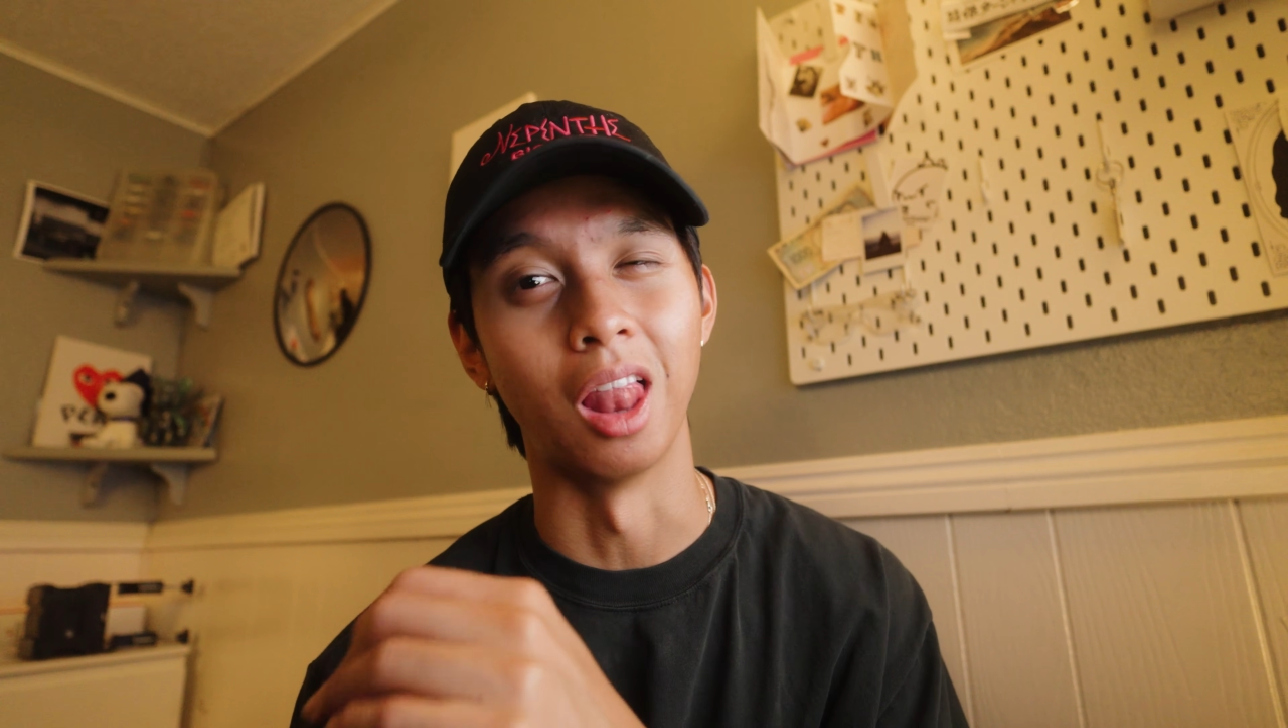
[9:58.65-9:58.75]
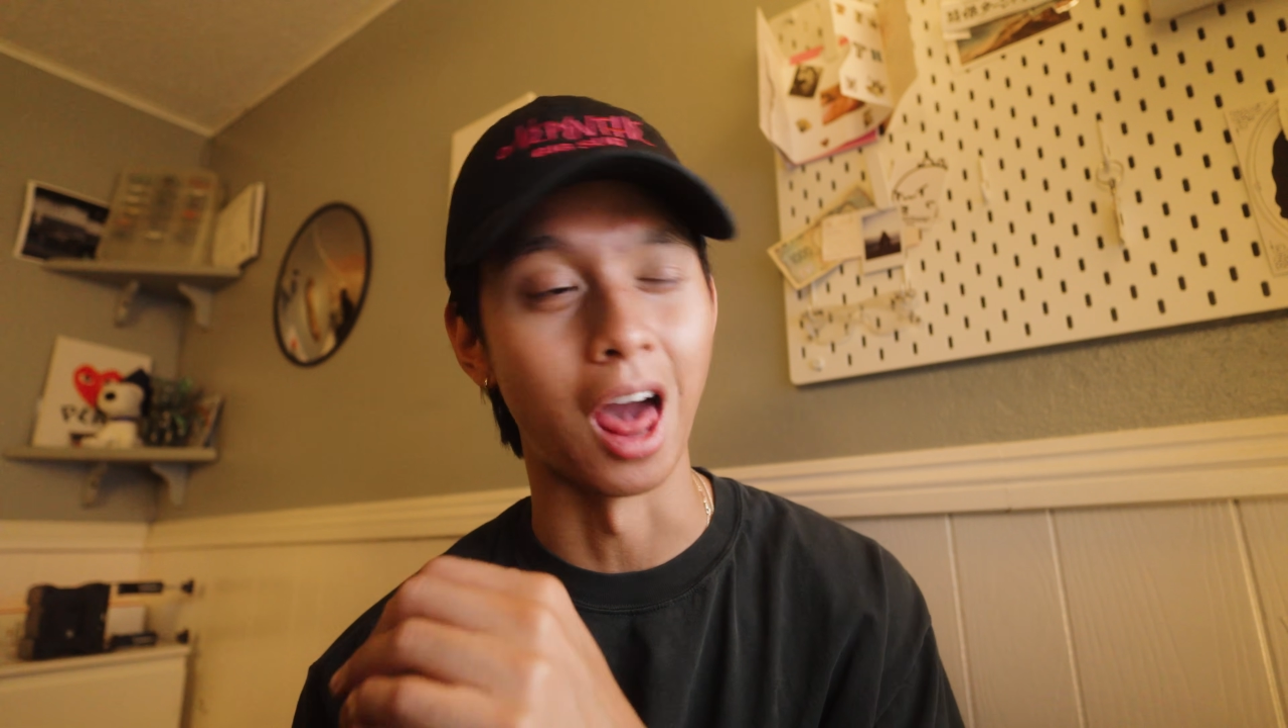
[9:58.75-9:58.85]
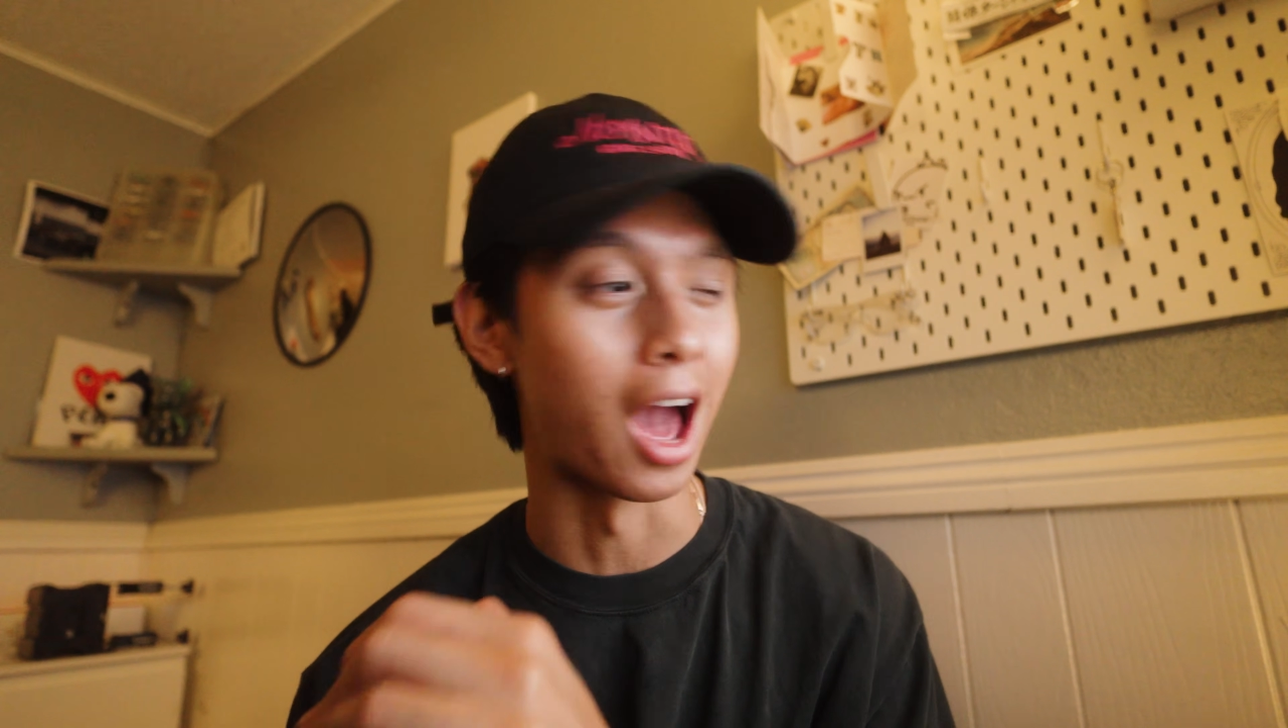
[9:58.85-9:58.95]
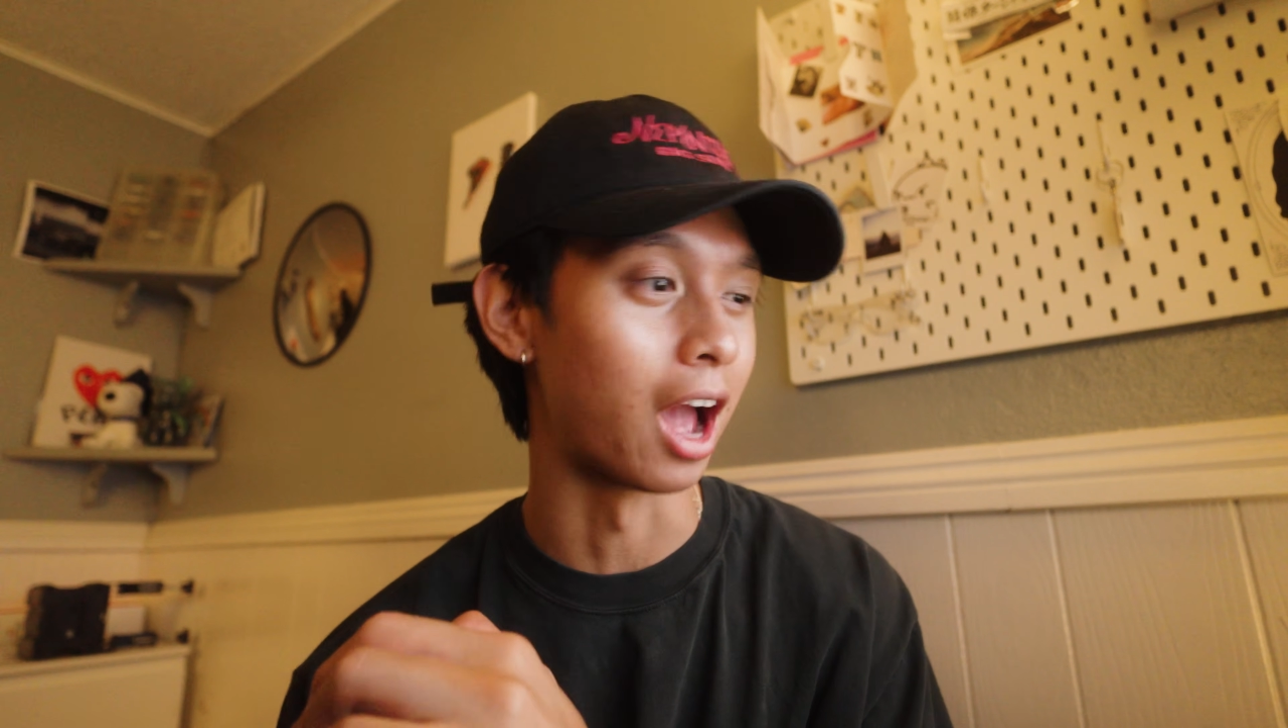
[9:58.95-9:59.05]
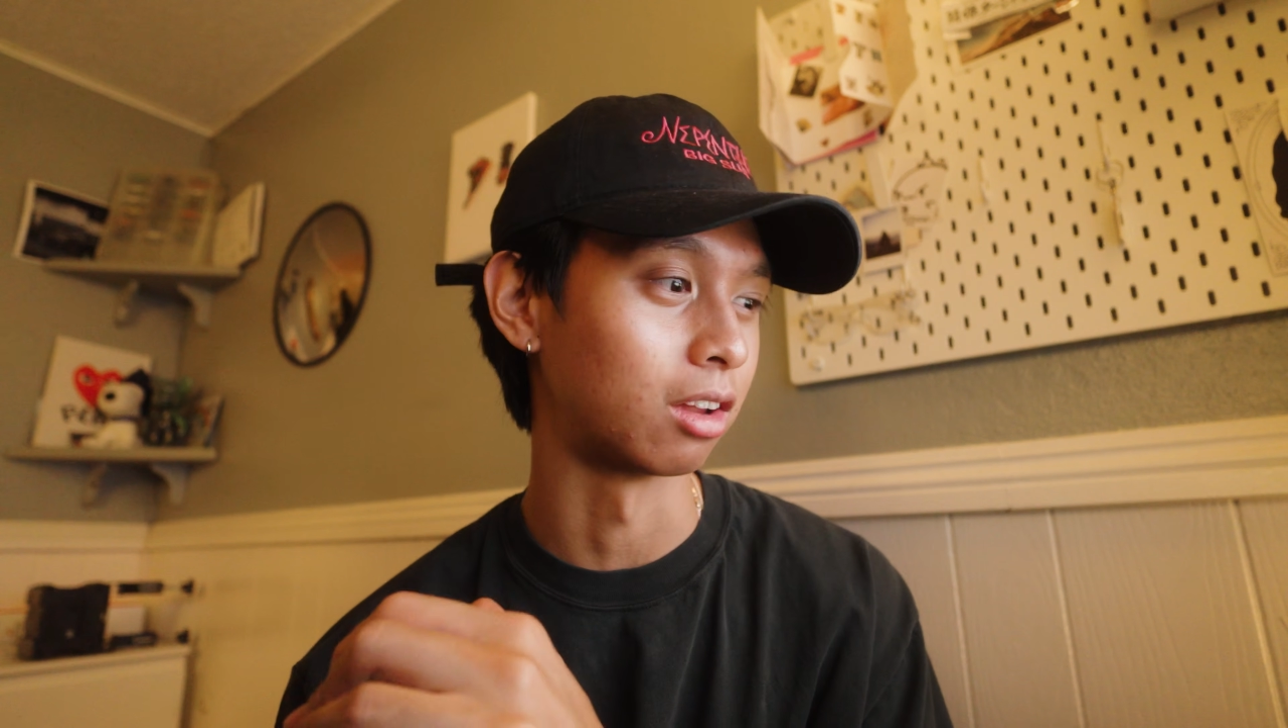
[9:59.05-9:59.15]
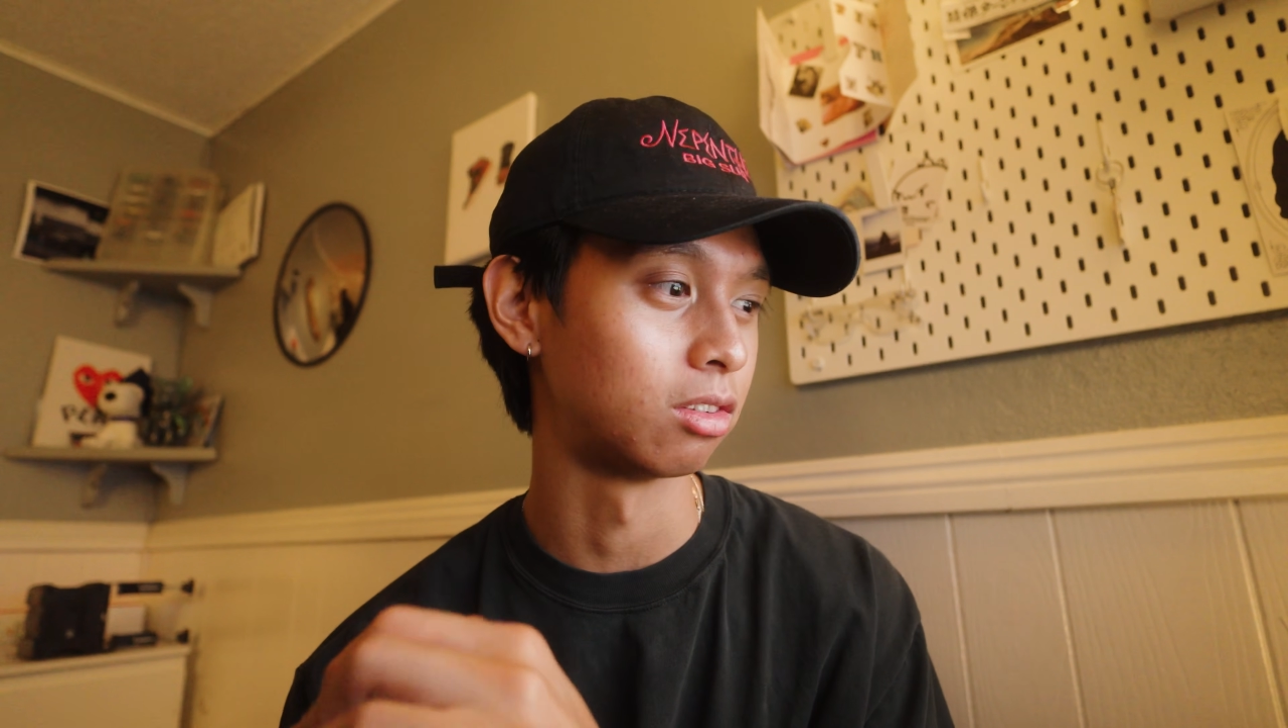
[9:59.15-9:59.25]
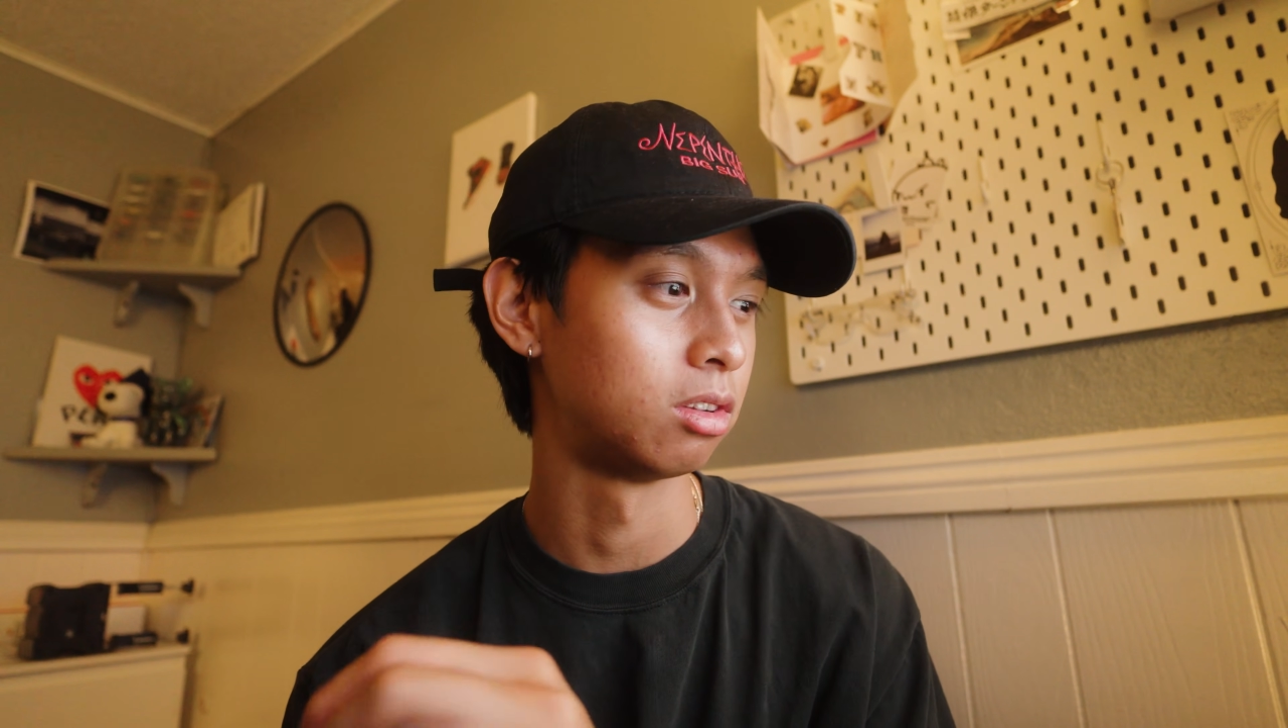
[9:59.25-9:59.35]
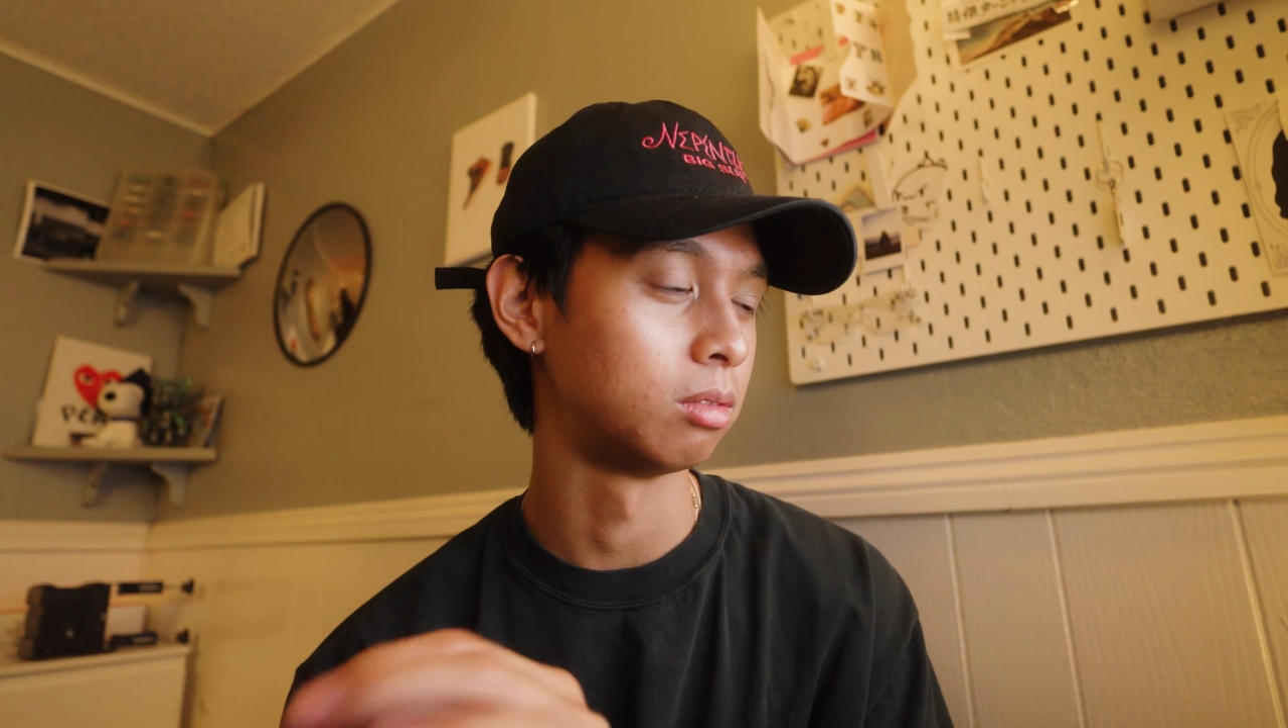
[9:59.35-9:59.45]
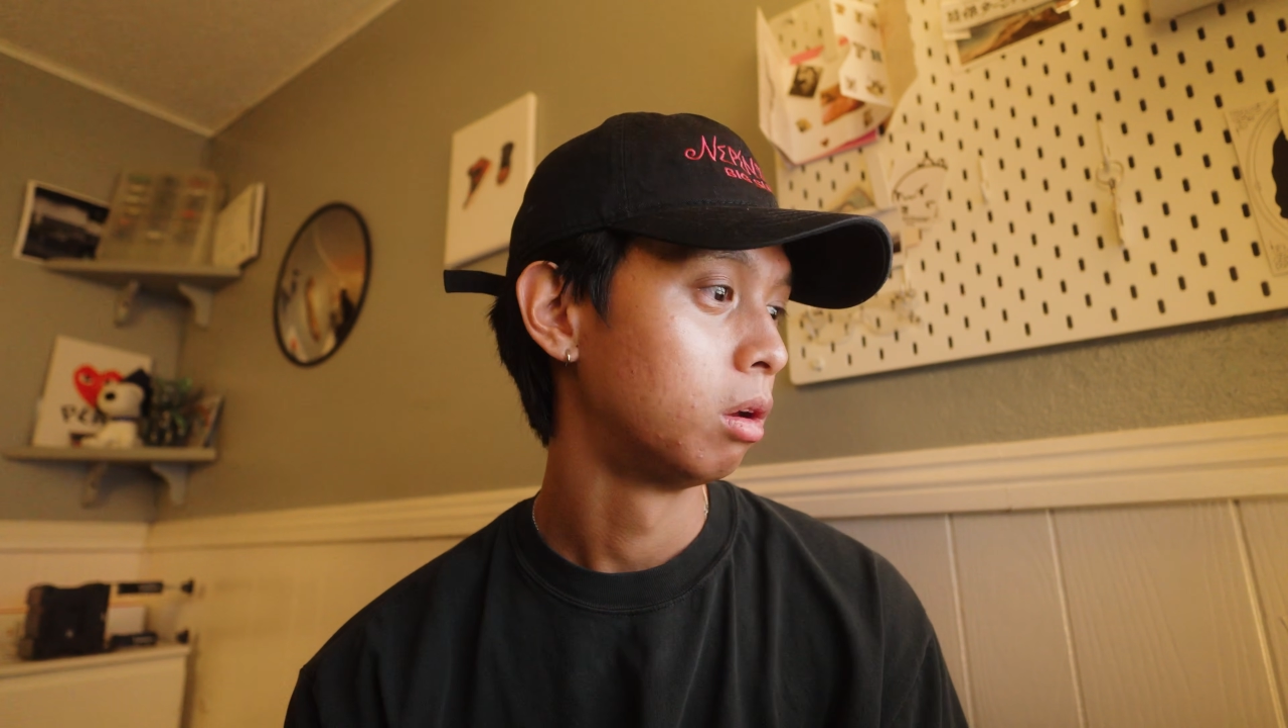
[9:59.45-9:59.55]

lacks.